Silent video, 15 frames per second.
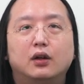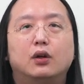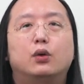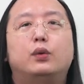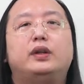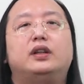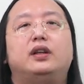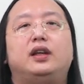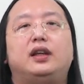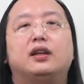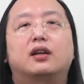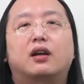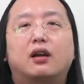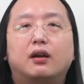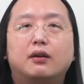We
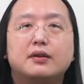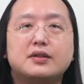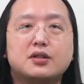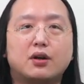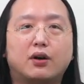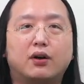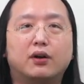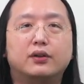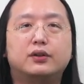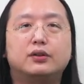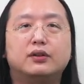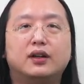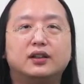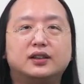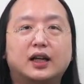encourage all
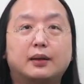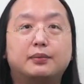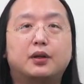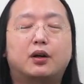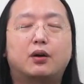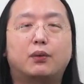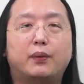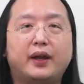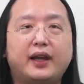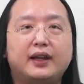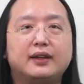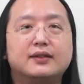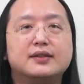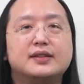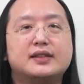to adopt our way,
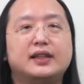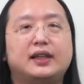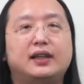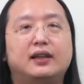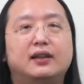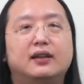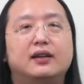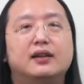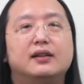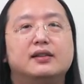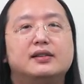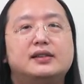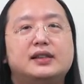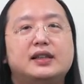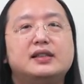you see.
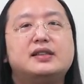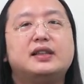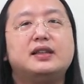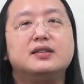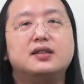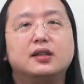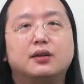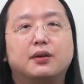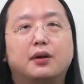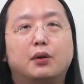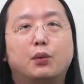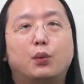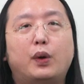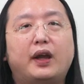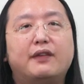
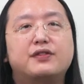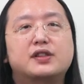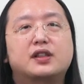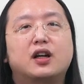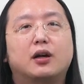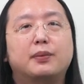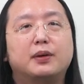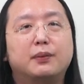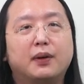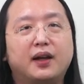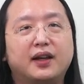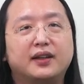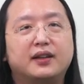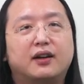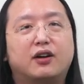CC0 waives
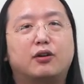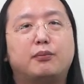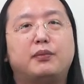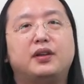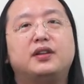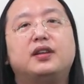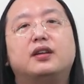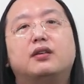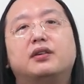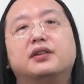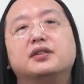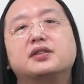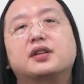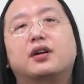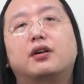copyright, our
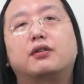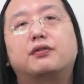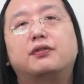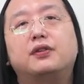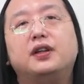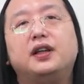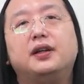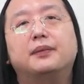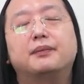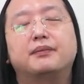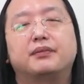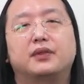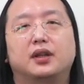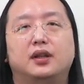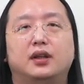materials are free.
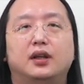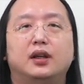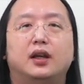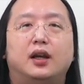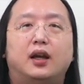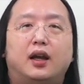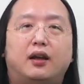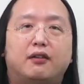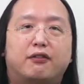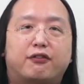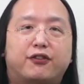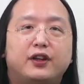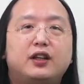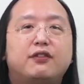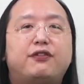And
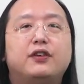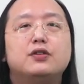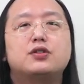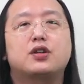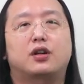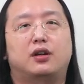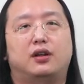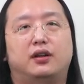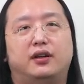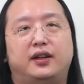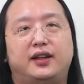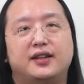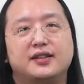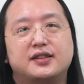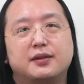free the future
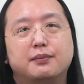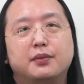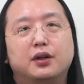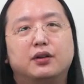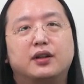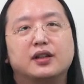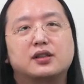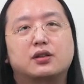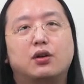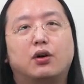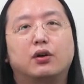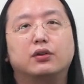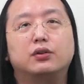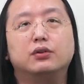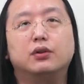is the MoDA's
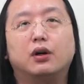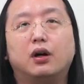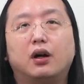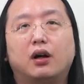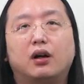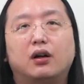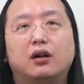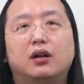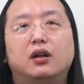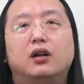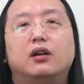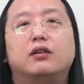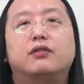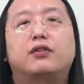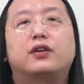call to all.
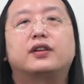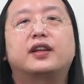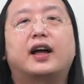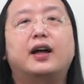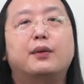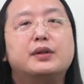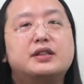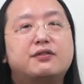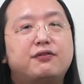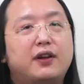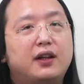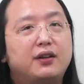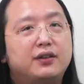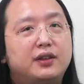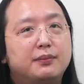For Taiwan's
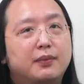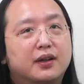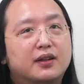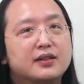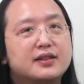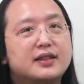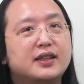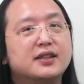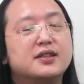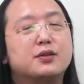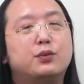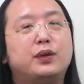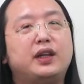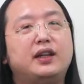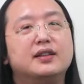fellow democracies,
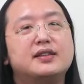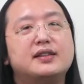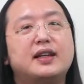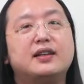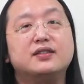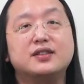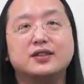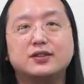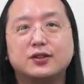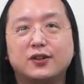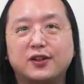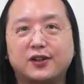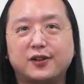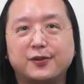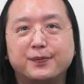we stand
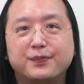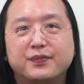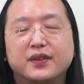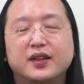tall.